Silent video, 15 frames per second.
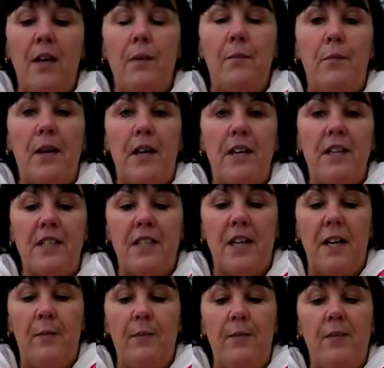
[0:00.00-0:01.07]
but
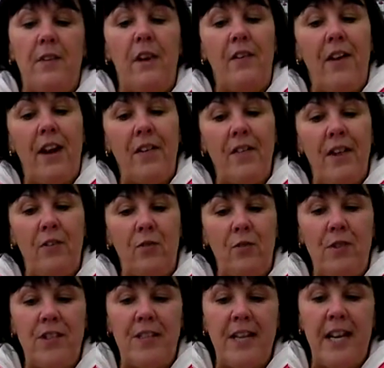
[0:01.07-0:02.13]
they're out there all
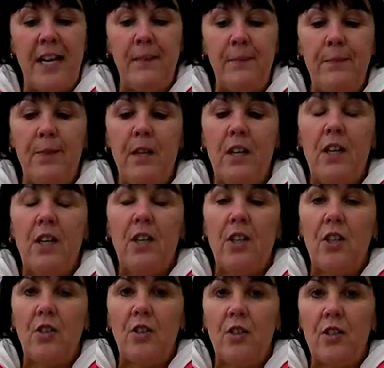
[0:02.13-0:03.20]
the same.
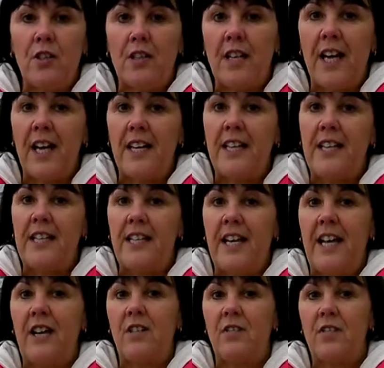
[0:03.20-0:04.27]
You could hand these
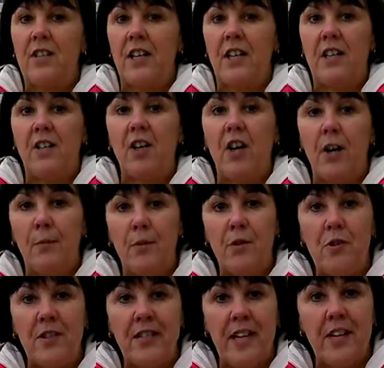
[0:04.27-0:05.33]
out at car
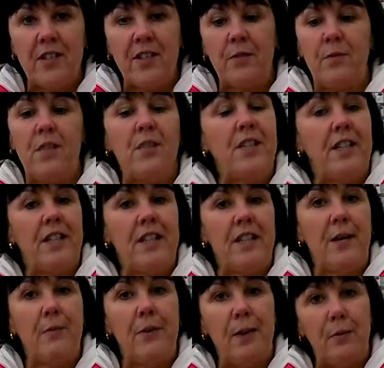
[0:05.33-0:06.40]
boot sales, and we've signed
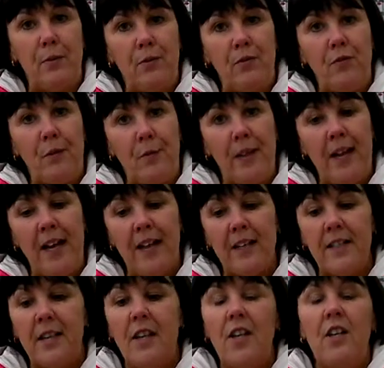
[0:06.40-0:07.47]
up people from that.
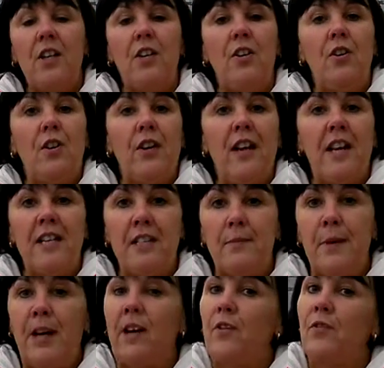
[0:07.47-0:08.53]
You can hand
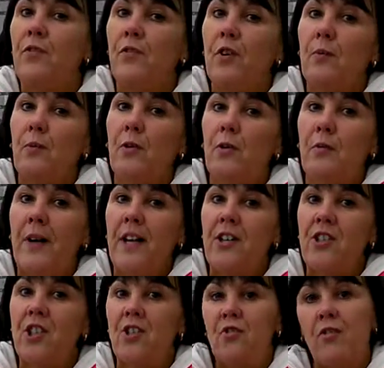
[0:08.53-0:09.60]
them out at football
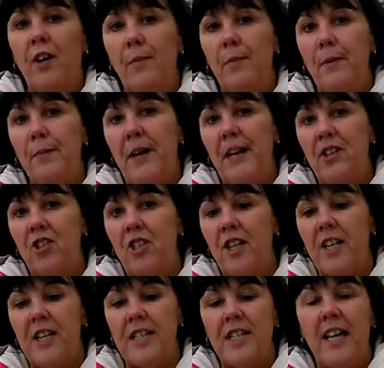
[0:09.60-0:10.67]
matches, rugby
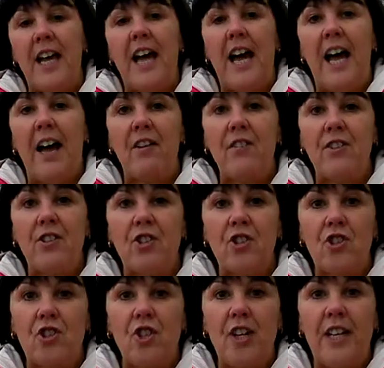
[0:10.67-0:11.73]
matches, out on the
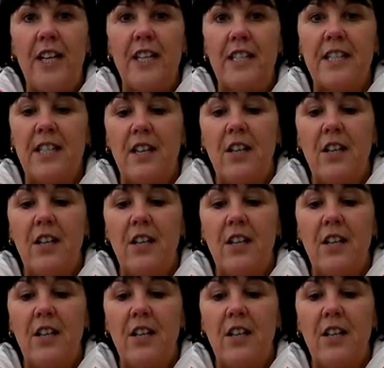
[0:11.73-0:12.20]
street,